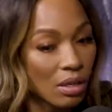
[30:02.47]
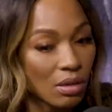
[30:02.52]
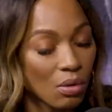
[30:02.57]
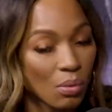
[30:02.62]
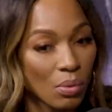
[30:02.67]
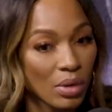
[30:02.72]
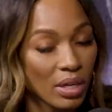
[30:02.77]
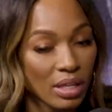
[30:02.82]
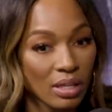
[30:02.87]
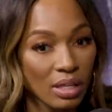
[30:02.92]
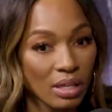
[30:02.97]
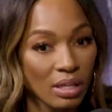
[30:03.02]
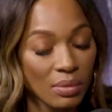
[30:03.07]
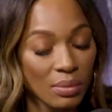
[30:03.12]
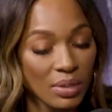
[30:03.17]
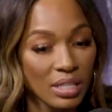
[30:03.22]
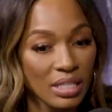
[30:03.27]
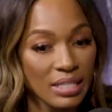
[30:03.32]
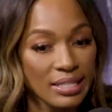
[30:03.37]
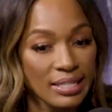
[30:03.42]
don't know what I thought it
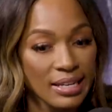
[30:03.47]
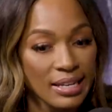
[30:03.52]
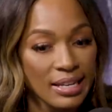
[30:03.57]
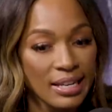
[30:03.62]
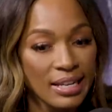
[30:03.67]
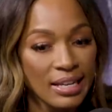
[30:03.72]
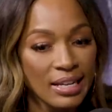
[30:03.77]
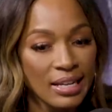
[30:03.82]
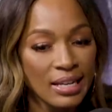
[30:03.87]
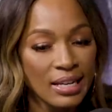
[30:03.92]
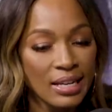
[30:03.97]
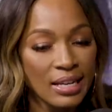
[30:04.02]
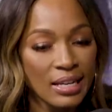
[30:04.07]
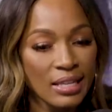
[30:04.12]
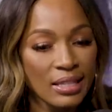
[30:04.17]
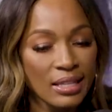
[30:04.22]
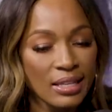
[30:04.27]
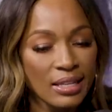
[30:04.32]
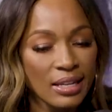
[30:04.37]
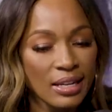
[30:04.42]
was,
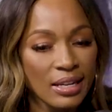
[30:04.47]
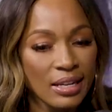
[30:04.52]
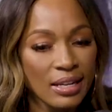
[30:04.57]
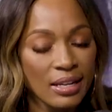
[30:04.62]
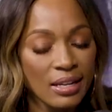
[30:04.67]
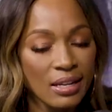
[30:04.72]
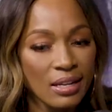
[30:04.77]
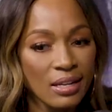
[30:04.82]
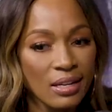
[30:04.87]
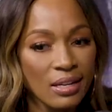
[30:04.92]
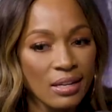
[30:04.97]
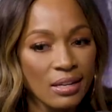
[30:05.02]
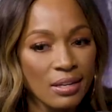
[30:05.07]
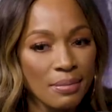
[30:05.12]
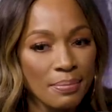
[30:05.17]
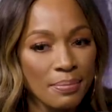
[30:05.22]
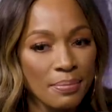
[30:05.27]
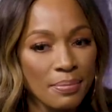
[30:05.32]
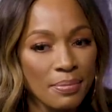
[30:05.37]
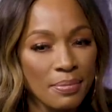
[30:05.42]
and then I
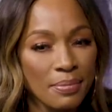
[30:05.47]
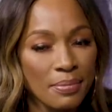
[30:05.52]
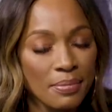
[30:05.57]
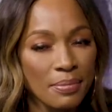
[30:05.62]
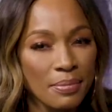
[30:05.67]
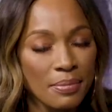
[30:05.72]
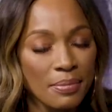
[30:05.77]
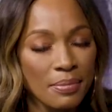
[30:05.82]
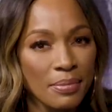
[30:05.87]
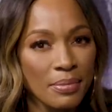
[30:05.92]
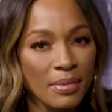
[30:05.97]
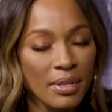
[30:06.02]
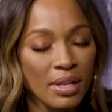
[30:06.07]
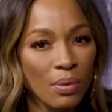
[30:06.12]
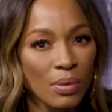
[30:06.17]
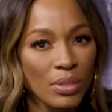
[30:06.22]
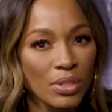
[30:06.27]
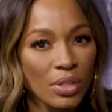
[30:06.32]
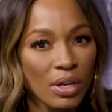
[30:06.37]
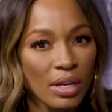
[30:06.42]
um, when I
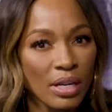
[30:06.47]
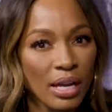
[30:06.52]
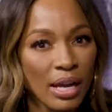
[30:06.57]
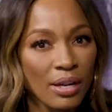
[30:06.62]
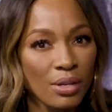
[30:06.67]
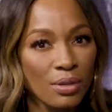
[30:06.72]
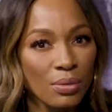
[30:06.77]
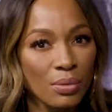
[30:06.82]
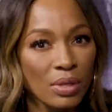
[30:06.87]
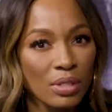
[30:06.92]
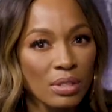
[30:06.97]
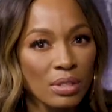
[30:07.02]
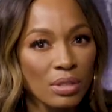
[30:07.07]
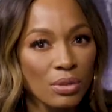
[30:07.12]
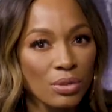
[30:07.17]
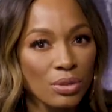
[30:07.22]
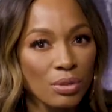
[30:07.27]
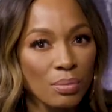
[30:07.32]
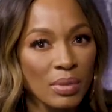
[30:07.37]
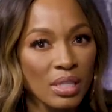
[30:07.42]
went to our guy who runs
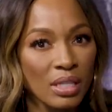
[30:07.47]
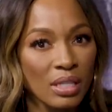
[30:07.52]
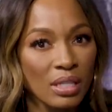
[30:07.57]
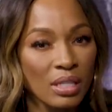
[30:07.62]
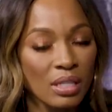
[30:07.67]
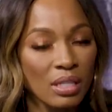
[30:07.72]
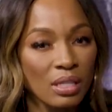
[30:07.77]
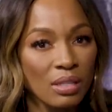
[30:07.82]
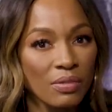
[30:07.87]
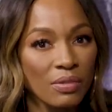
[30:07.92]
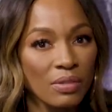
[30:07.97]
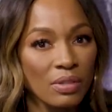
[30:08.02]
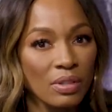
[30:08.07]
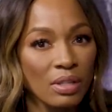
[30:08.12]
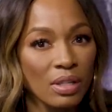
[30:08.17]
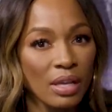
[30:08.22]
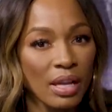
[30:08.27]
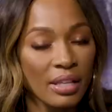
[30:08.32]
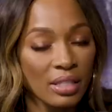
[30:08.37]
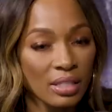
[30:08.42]
social media um,
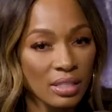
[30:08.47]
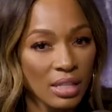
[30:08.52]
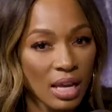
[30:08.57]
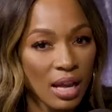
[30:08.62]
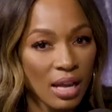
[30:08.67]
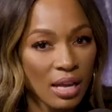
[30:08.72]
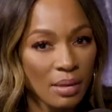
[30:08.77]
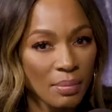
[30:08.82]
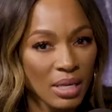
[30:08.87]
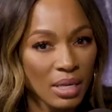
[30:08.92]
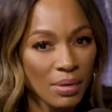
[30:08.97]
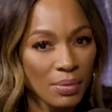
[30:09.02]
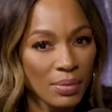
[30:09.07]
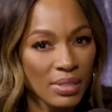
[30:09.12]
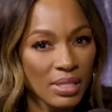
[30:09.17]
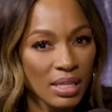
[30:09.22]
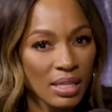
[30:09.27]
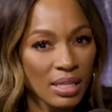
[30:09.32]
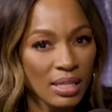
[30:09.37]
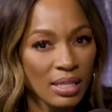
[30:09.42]
at the time, and I
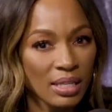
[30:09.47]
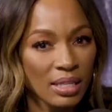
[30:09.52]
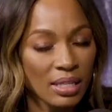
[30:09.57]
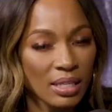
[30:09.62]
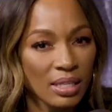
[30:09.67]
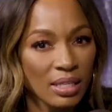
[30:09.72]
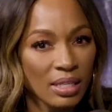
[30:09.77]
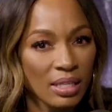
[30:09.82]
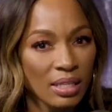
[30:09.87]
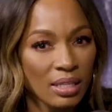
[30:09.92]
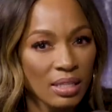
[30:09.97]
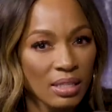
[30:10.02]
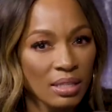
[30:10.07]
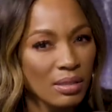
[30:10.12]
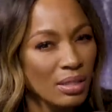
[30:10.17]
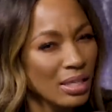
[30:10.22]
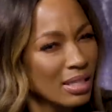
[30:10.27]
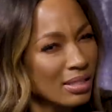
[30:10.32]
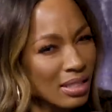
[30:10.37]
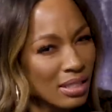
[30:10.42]
was like,
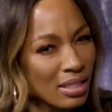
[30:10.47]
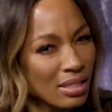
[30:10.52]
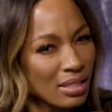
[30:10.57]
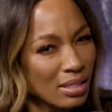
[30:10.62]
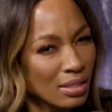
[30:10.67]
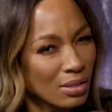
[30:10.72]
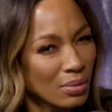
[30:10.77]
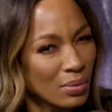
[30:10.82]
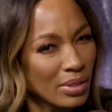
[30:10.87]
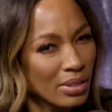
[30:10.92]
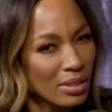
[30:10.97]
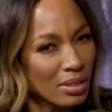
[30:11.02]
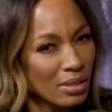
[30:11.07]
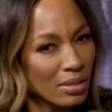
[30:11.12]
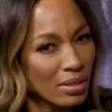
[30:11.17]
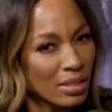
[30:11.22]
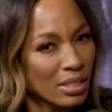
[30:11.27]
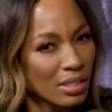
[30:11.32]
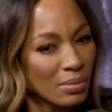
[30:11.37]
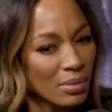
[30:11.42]
I said, Is this real?
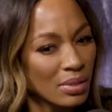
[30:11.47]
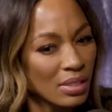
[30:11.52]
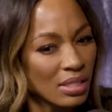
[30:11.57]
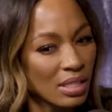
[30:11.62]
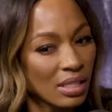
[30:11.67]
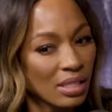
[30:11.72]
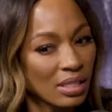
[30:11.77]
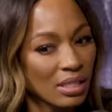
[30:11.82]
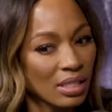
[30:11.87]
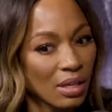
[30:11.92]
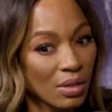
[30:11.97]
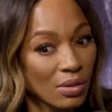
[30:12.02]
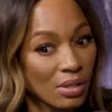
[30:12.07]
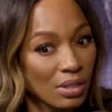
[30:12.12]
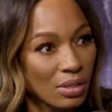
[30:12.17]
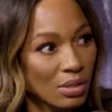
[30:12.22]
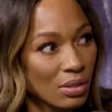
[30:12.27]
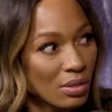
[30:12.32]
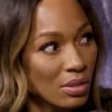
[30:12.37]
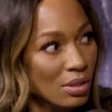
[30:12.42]
And he was like, Yo,
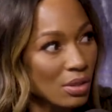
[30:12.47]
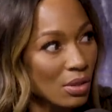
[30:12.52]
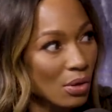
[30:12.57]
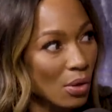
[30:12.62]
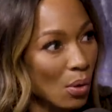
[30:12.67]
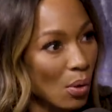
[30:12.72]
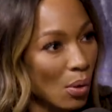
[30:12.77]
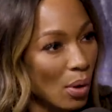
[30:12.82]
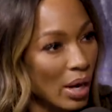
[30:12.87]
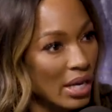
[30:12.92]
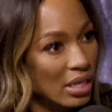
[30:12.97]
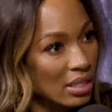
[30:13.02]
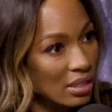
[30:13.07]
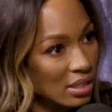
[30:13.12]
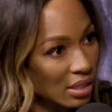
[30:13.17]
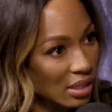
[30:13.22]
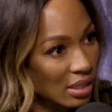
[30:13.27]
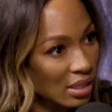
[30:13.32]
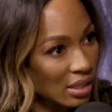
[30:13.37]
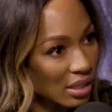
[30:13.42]
this dude is
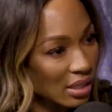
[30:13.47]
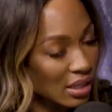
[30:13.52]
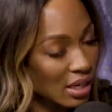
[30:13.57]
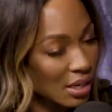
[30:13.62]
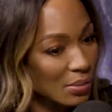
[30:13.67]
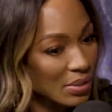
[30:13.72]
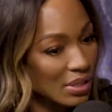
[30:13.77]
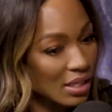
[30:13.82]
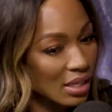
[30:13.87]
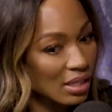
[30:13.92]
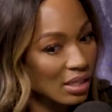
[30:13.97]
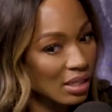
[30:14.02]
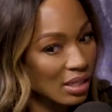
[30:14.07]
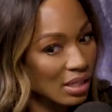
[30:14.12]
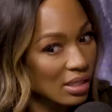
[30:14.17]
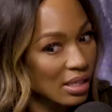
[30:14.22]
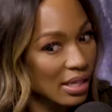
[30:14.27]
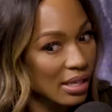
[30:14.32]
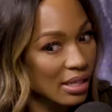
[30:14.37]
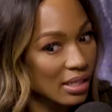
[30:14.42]
crazy. And I was like,
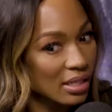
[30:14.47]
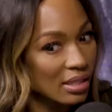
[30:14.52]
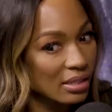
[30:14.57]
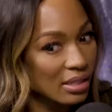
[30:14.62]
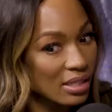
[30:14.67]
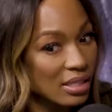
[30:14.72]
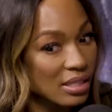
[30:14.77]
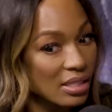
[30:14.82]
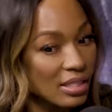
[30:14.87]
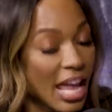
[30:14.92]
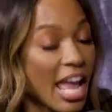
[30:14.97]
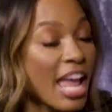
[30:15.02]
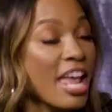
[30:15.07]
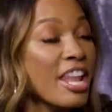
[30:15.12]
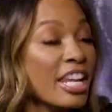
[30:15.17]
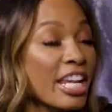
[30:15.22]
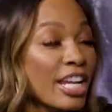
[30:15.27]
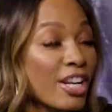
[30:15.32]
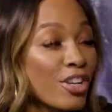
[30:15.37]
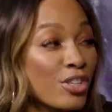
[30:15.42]
Yeah, like this is.
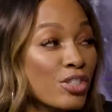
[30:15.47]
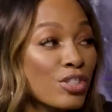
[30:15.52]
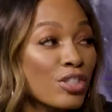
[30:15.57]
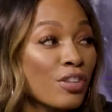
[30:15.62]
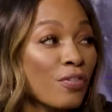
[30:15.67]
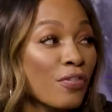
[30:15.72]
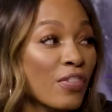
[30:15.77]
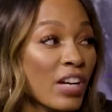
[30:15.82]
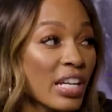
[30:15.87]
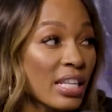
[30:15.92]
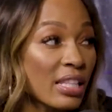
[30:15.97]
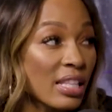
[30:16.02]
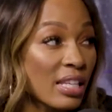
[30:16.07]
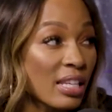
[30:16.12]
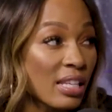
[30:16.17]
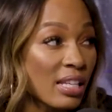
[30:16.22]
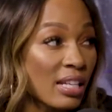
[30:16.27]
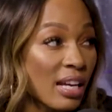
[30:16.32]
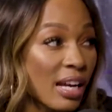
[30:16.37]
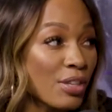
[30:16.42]
And here's the funny
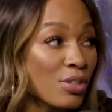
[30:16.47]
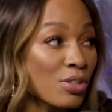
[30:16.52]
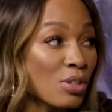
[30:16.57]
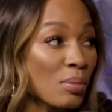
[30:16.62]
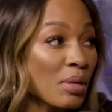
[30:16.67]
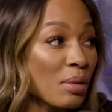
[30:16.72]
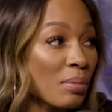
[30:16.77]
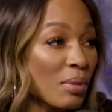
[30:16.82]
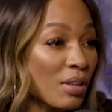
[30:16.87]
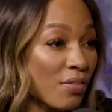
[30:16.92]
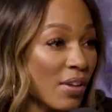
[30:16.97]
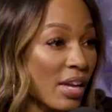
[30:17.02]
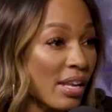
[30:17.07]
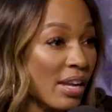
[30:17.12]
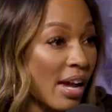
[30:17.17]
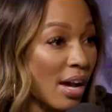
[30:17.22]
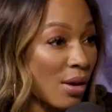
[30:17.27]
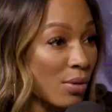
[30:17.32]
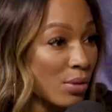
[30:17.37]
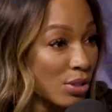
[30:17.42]
thing I used to be a big fan
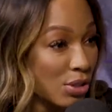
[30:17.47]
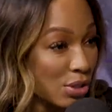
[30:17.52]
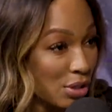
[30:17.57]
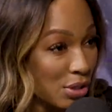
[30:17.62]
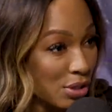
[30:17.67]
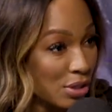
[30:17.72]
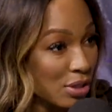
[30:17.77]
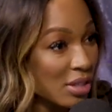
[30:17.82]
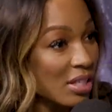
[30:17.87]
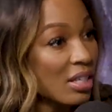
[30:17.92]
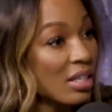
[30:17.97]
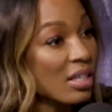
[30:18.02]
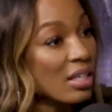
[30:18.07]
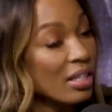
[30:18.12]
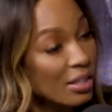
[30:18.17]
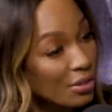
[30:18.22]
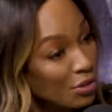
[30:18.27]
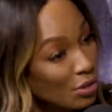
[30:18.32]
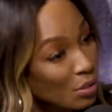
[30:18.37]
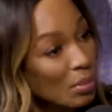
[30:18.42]
of Howard Stern.
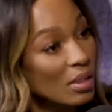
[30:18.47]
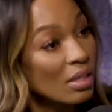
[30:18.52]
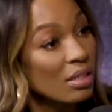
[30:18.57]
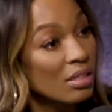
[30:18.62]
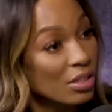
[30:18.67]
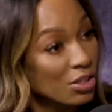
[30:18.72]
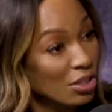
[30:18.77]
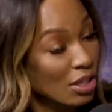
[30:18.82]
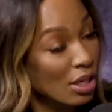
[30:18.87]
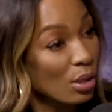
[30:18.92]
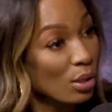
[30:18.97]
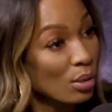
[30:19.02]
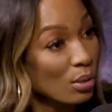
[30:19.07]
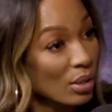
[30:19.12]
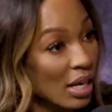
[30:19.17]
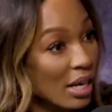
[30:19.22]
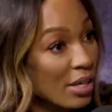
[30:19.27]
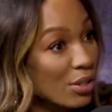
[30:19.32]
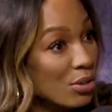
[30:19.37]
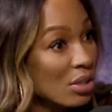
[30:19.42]
He used to be on the show. Mm-hmm.
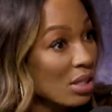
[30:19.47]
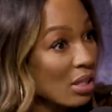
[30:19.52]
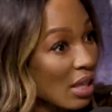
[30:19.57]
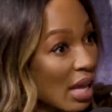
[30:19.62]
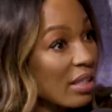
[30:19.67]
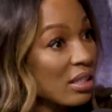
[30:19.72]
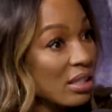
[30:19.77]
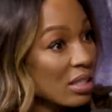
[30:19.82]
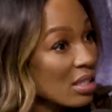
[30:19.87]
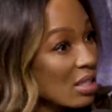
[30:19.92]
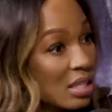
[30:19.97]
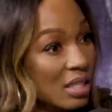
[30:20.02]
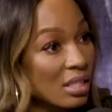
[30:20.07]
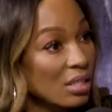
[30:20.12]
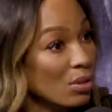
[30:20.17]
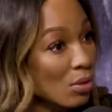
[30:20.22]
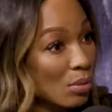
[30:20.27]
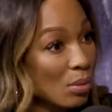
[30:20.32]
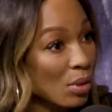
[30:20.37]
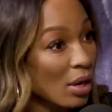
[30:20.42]
And I used to mm-hmm. like listening
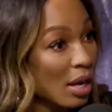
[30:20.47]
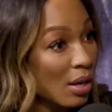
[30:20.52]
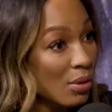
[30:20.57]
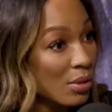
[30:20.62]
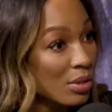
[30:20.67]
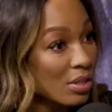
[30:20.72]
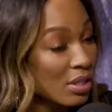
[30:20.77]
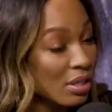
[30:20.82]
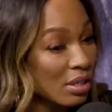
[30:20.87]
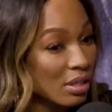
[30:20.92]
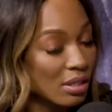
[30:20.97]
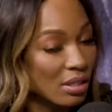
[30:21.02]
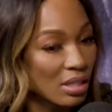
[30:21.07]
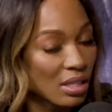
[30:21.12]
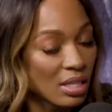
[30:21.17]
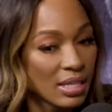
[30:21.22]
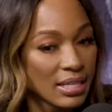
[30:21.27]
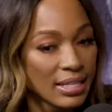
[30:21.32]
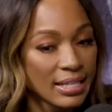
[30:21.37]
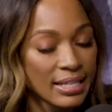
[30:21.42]
to him on Howard Stern.
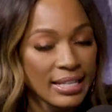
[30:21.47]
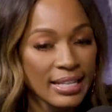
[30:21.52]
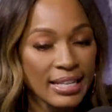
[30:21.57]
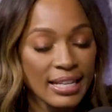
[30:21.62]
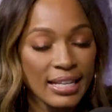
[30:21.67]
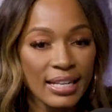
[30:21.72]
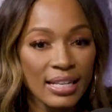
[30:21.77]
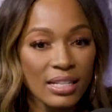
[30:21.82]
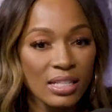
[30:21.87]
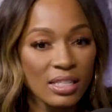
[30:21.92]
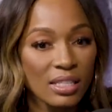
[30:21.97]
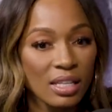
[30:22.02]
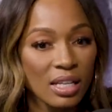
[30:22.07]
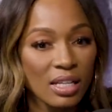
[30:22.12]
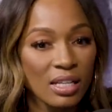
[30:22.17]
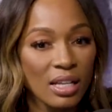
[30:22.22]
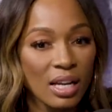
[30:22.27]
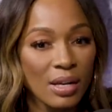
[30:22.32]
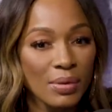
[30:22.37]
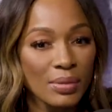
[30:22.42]
And I just
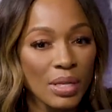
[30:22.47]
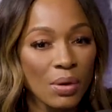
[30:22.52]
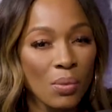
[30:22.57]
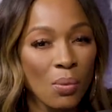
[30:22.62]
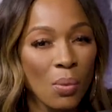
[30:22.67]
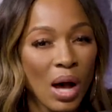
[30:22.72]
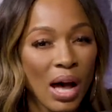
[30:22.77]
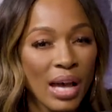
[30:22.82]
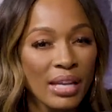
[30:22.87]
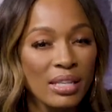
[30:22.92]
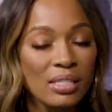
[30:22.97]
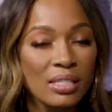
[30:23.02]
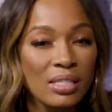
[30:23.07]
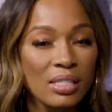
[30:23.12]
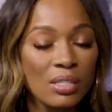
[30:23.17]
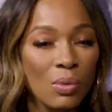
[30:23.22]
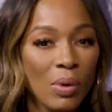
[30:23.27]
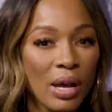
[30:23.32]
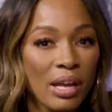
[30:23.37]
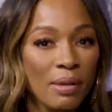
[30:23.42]
thought, I was like, Why does
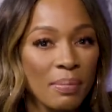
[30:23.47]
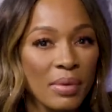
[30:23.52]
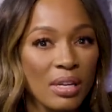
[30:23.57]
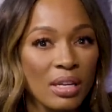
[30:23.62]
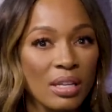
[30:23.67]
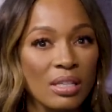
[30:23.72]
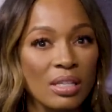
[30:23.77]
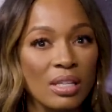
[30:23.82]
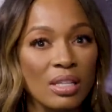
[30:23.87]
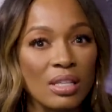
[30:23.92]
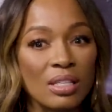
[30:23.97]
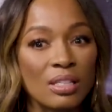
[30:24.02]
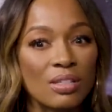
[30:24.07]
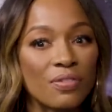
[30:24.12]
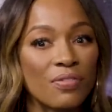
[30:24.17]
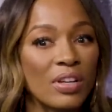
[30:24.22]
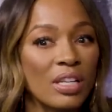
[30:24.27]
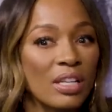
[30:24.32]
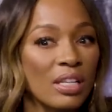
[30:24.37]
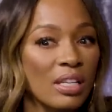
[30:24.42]
this white man think it's
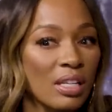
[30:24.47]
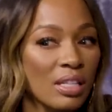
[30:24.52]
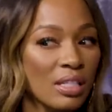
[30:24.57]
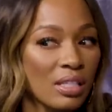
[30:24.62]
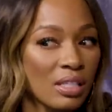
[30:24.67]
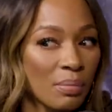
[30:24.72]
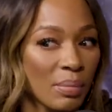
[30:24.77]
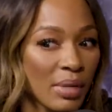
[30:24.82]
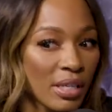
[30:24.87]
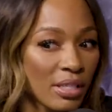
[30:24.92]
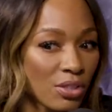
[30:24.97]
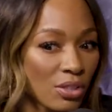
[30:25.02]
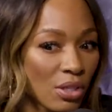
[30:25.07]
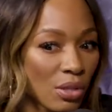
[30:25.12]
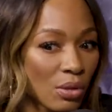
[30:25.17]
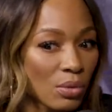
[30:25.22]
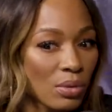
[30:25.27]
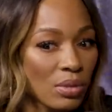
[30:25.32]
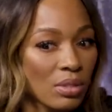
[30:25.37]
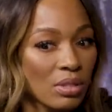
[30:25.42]
funny to make
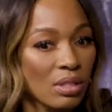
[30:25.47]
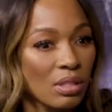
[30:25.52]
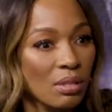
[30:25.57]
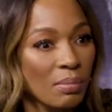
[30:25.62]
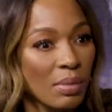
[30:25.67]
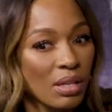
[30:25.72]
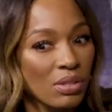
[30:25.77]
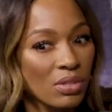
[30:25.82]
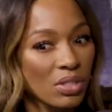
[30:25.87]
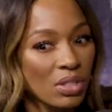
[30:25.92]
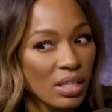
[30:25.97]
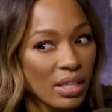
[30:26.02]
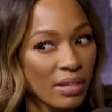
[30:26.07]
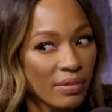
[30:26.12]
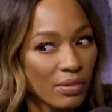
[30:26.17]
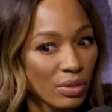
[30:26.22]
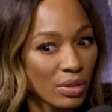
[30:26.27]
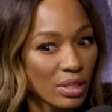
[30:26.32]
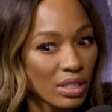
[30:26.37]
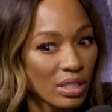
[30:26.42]
jokes about
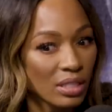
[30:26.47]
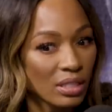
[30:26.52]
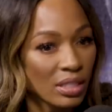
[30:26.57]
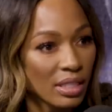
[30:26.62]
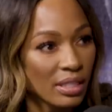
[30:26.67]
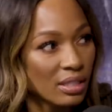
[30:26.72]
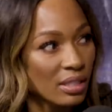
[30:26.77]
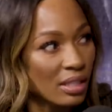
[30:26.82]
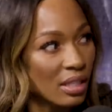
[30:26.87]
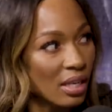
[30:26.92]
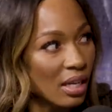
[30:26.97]
slavery? Like,